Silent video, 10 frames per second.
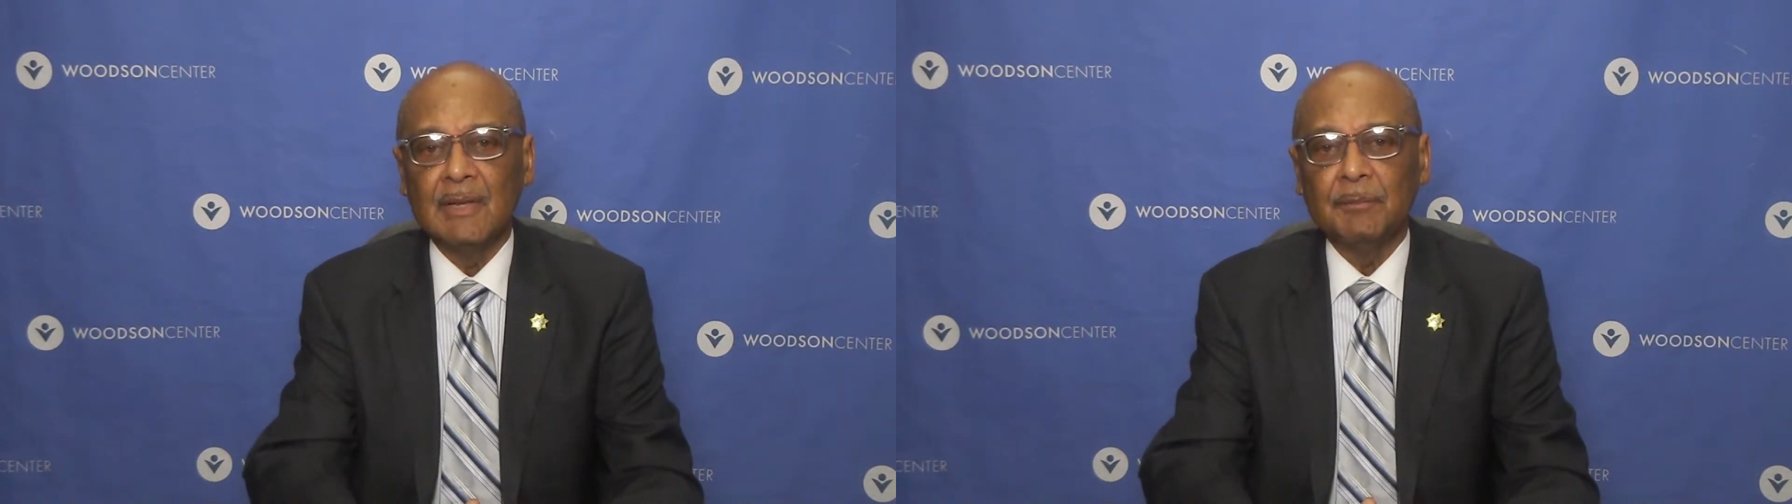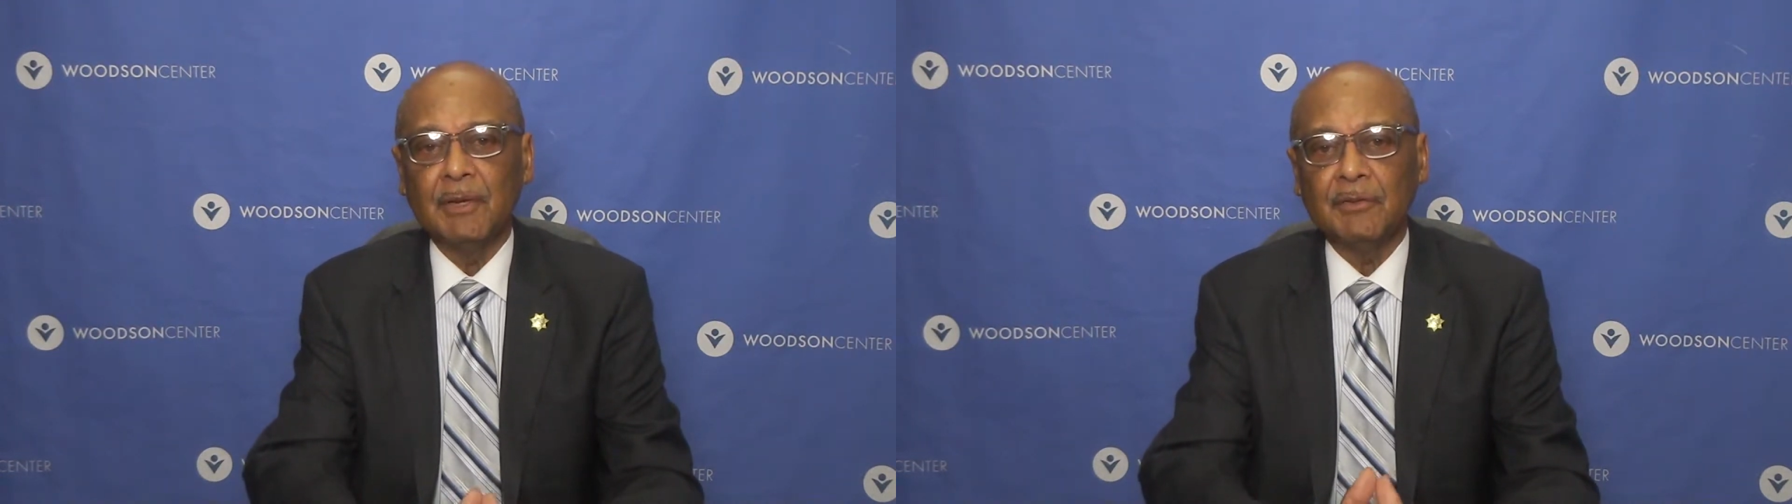
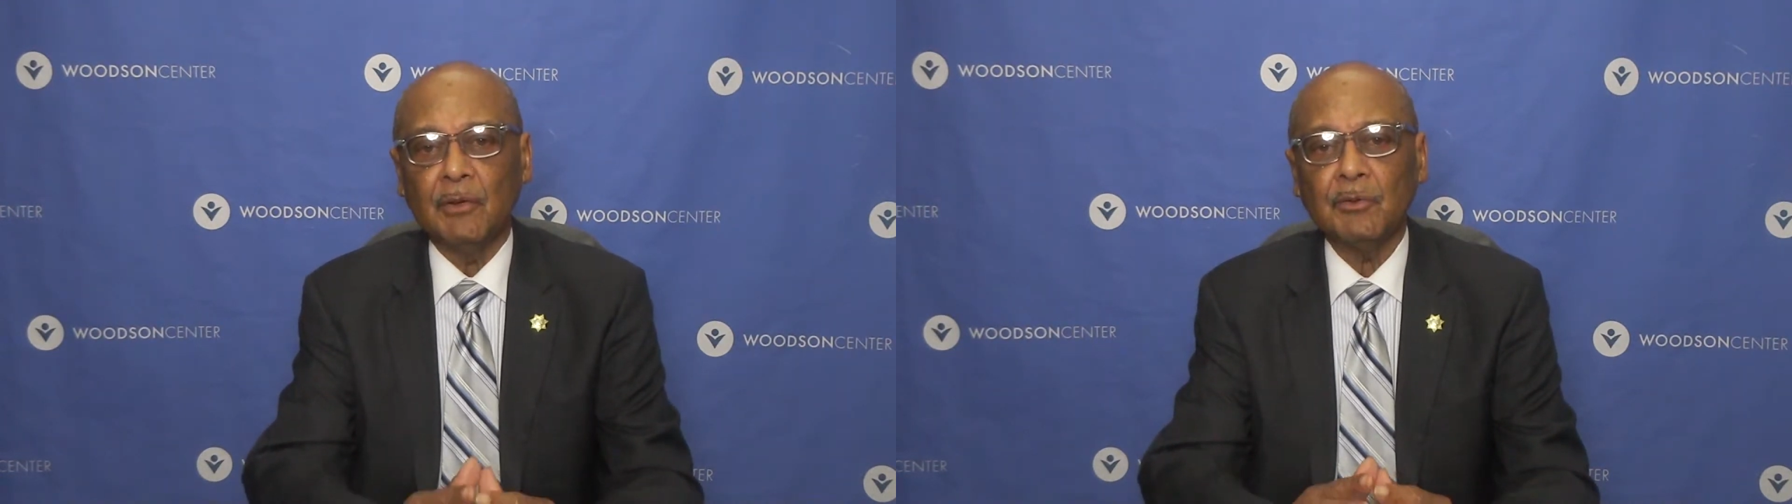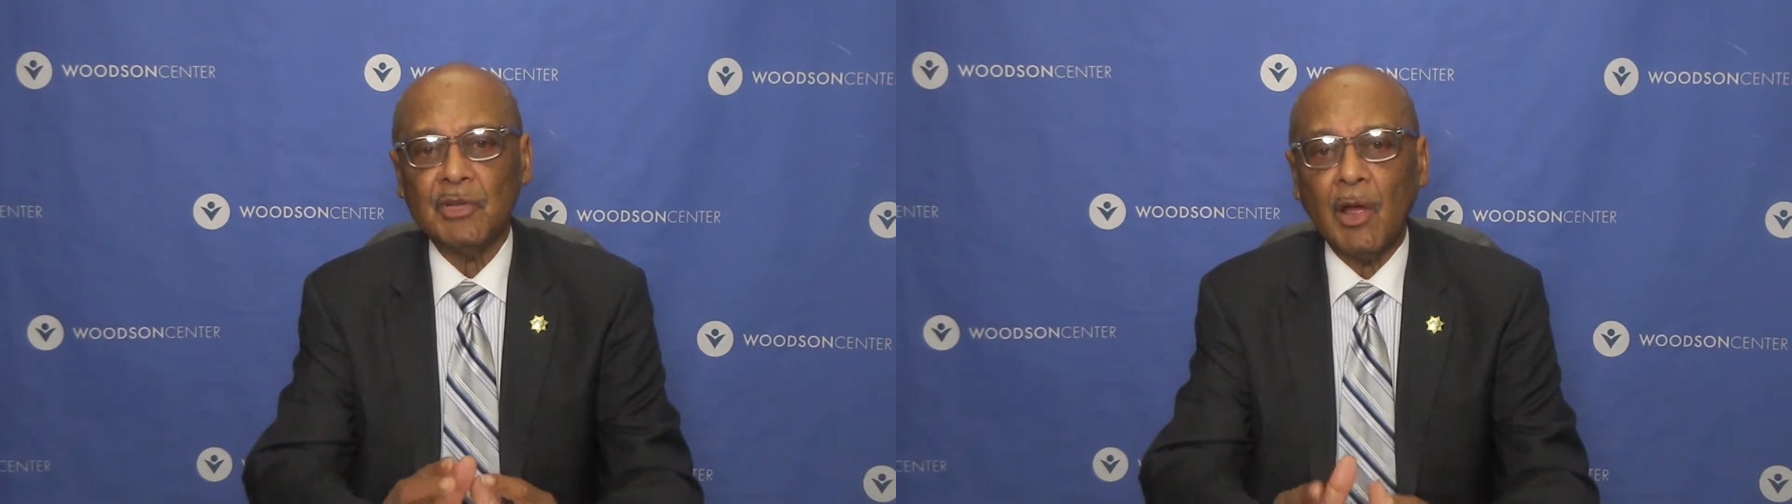But
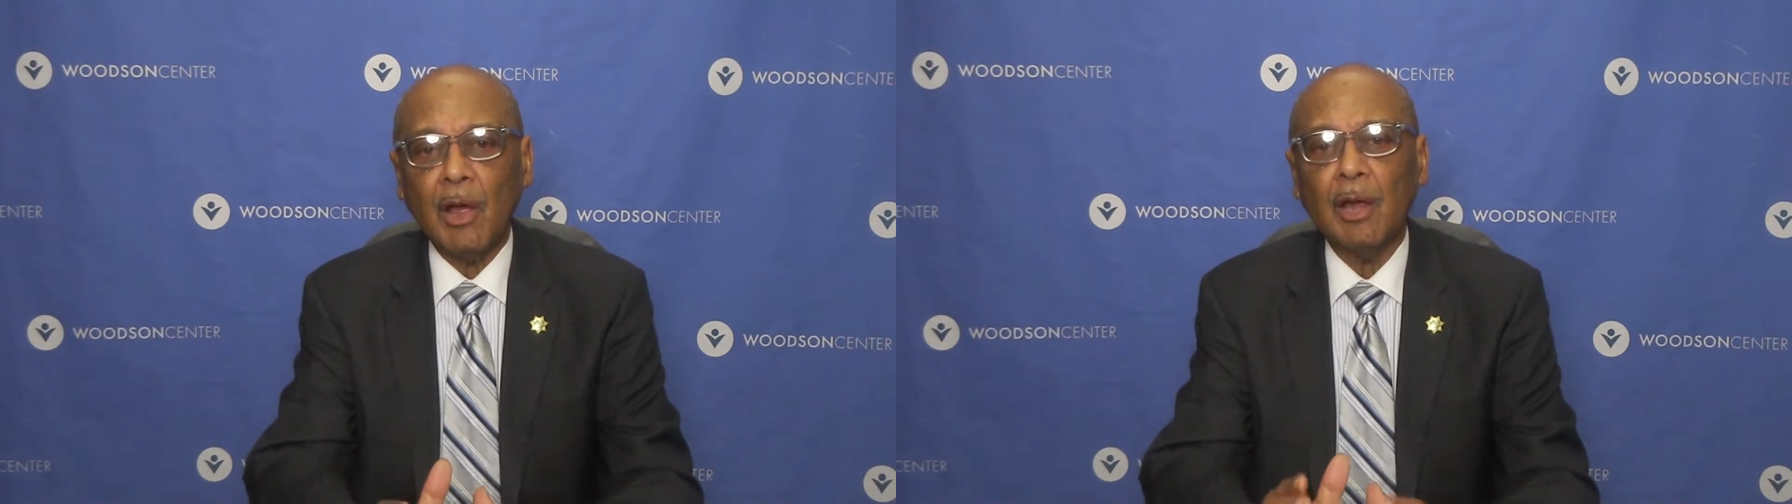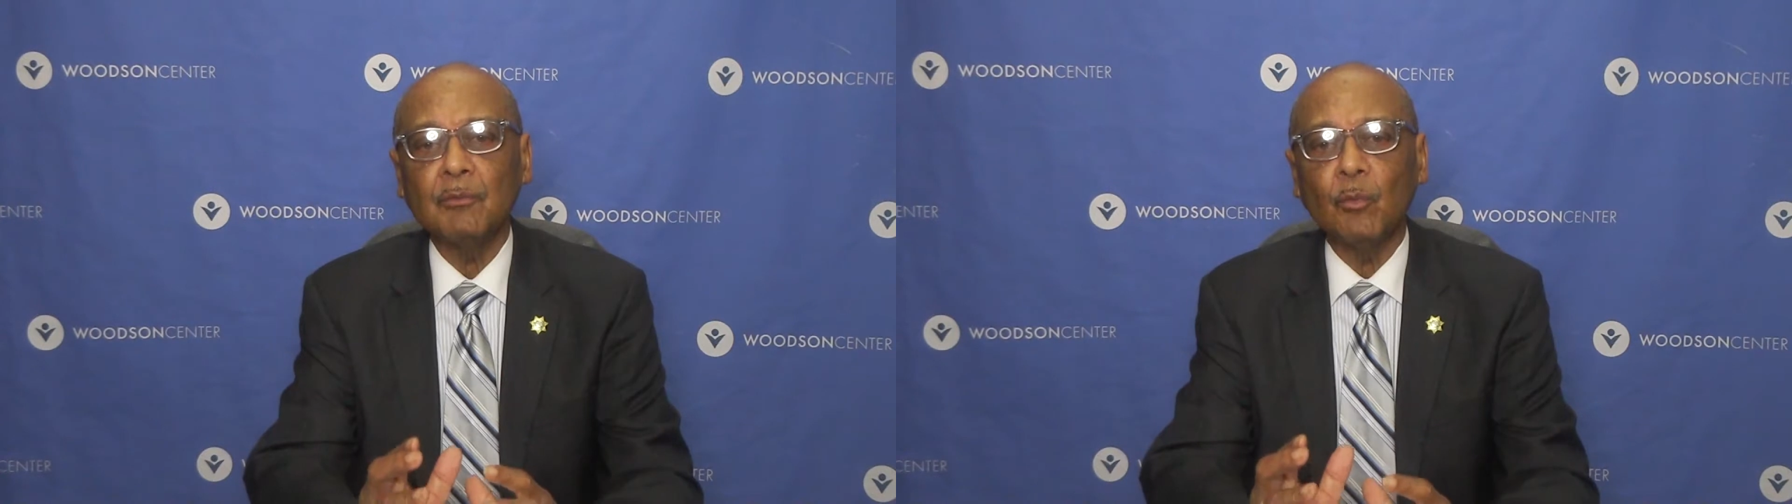those
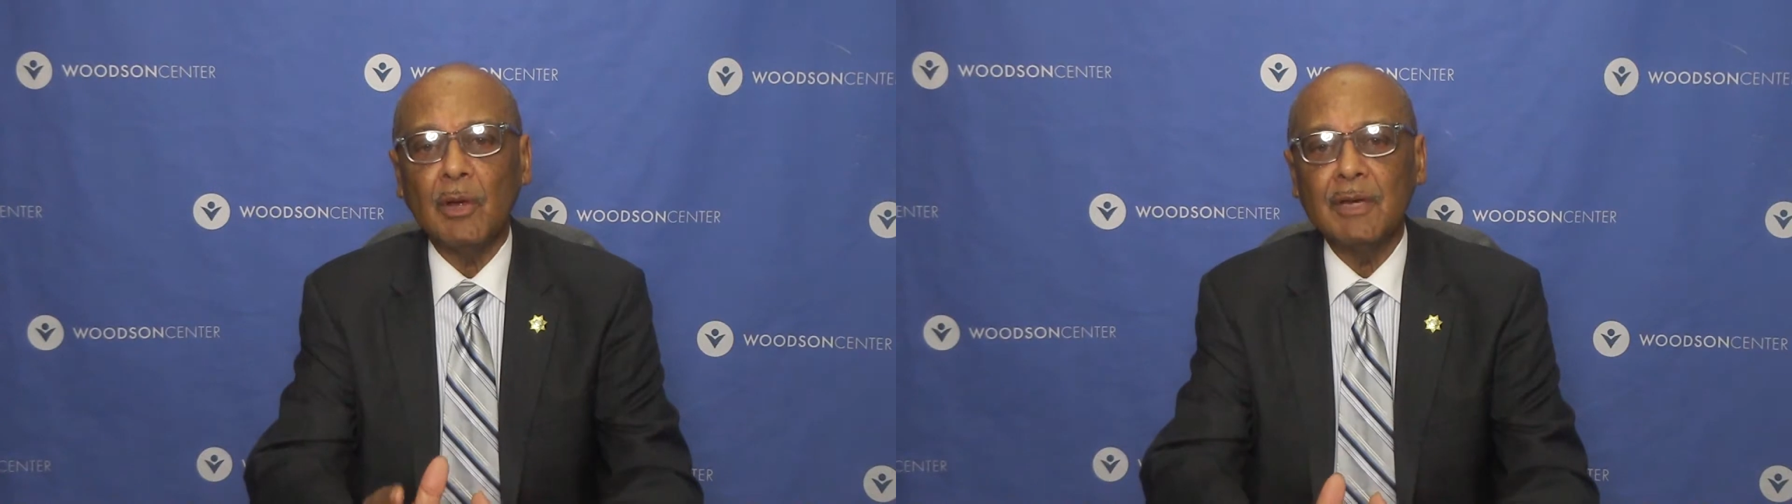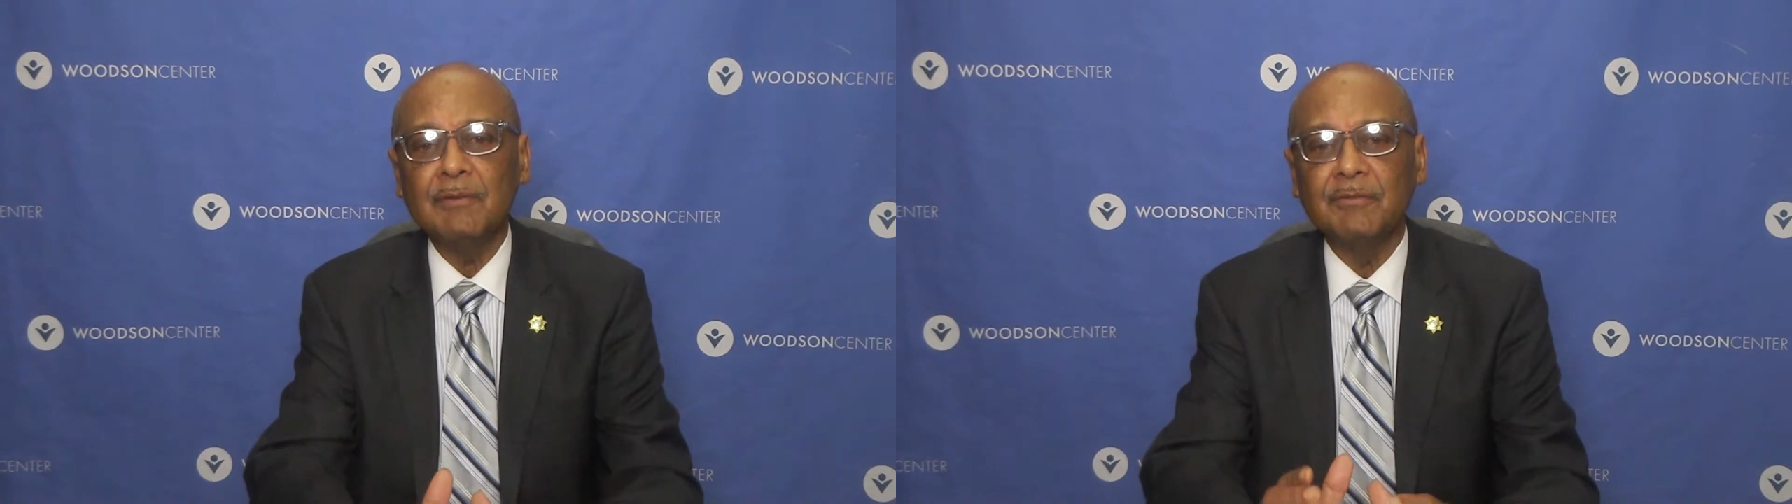hard-won